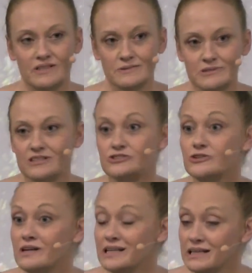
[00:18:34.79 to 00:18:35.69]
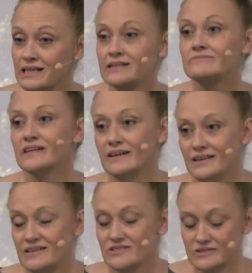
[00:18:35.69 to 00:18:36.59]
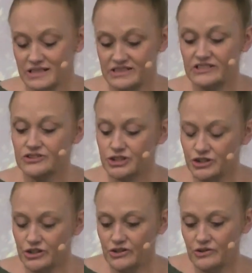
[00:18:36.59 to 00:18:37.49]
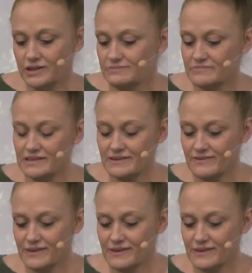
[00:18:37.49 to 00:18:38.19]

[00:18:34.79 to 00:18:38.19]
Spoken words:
wasn't really doing it. So then I did two, and